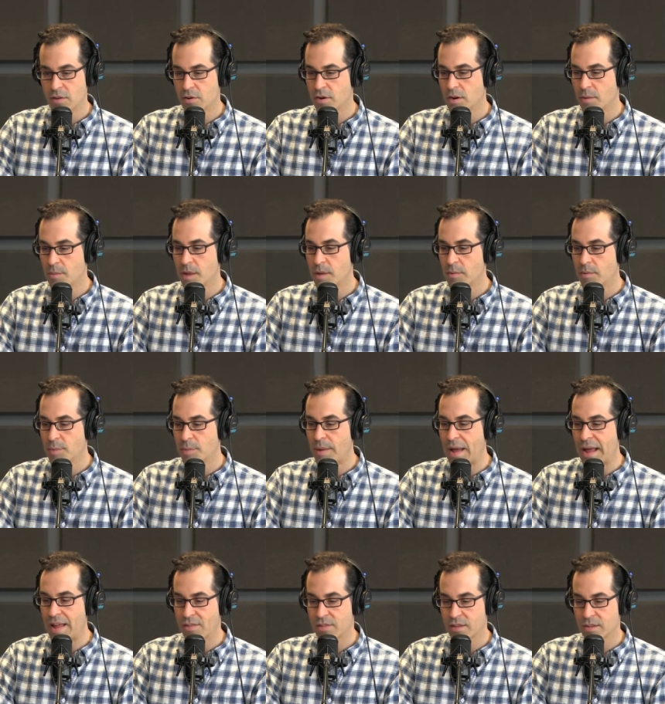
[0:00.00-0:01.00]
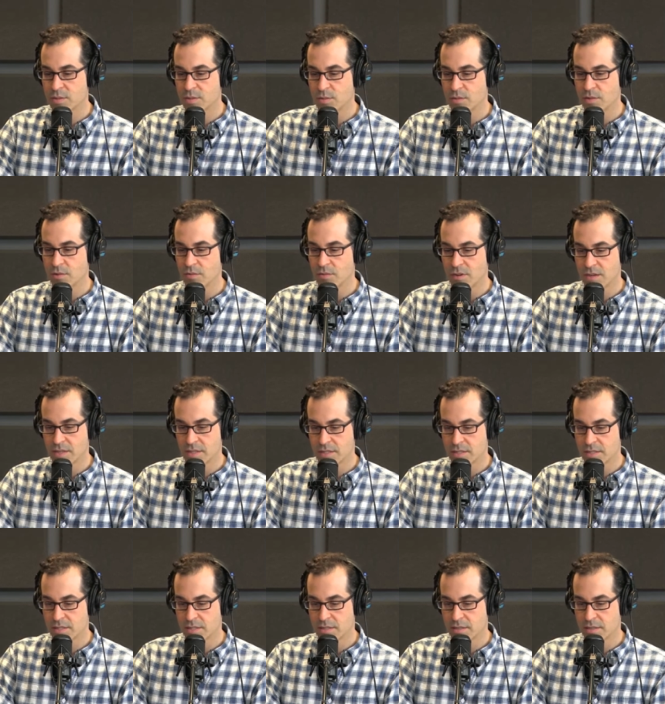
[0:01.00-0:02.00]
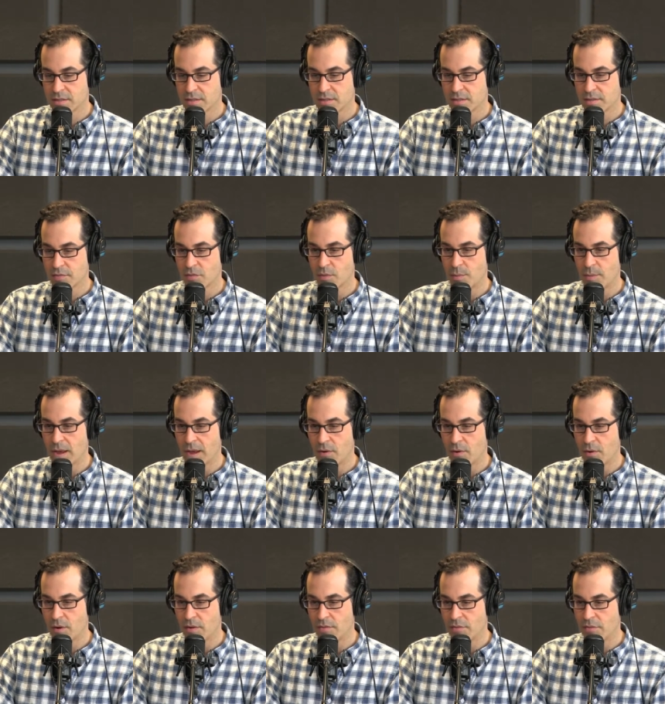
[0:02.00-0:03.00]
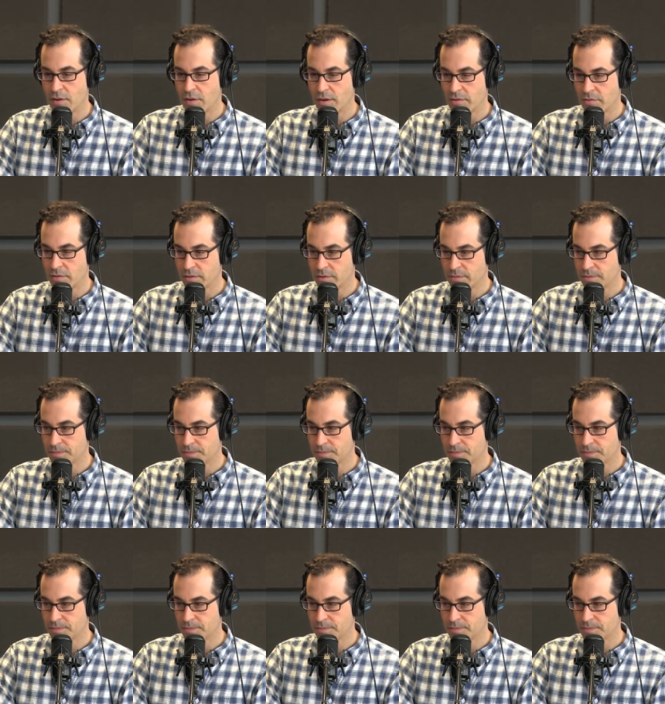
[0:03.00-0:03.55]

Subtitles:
you're going to be able to buy things with your wrist from now on forever.